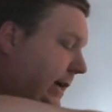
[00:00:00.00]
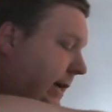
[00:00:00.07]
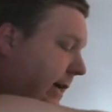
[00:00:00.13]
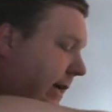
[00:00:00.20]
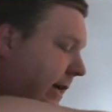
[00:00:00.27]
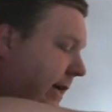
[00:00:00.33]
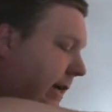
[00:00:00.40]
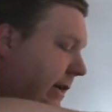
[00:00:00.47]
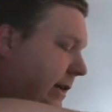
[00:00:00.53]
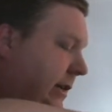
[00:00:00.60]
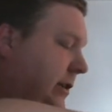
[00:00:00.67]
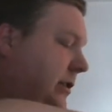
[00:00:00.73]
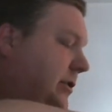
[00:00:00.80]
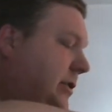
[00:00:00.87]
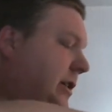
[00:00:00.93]
And then
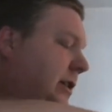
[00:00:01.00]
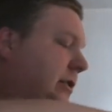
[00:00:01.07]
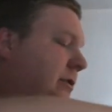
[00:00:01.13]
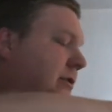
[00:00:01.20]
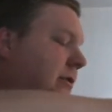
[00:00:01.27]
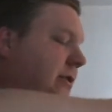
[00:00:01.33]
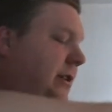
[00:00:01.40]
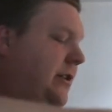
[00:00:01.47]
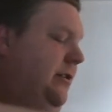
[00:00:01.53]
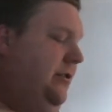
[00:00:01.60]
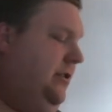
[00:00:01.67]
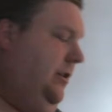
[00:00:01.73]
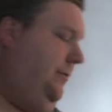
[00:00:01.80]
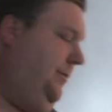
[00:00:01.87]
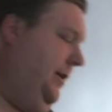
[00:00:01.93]
there's
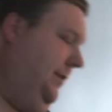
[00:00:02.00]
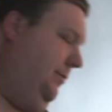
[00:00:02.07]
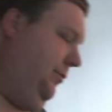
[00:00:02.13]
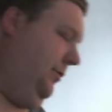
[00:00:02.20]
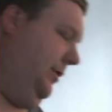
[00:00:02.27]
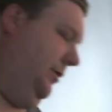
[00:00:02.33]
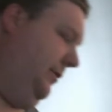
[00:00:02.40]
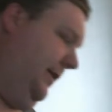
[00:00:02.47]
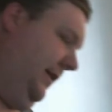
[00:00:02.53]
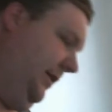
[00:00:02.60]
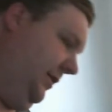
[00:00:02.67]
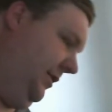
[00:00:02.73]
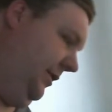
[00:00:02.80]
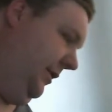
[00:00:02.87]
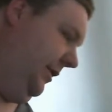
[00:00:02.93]
some people that will
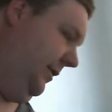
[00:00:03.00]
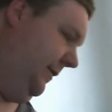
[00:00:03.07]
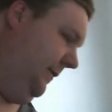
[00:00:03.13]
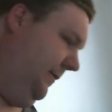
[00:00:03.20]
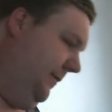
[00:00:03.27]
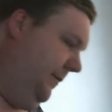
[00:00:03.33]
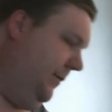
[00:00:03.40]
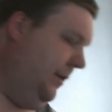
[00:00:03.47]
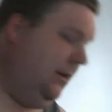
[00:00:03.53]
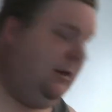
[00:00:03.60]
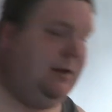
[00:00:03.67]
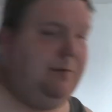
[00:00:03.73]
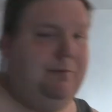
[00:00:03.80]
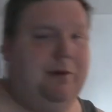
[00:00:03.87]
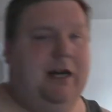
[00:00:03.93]
actually
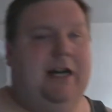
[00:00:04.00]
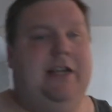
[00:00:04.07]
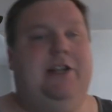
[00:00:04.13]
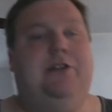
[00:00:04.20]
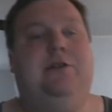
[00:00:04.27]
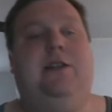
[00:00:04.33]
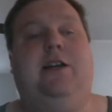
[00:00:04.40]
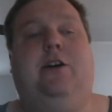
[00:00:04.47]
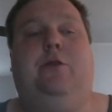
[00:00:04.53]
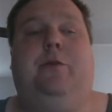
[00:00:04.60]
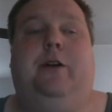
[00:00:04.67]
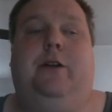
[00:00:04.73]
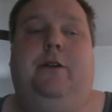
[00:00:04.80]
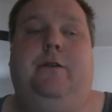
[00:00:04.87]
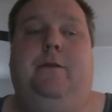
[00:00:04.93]
buy a used helmet.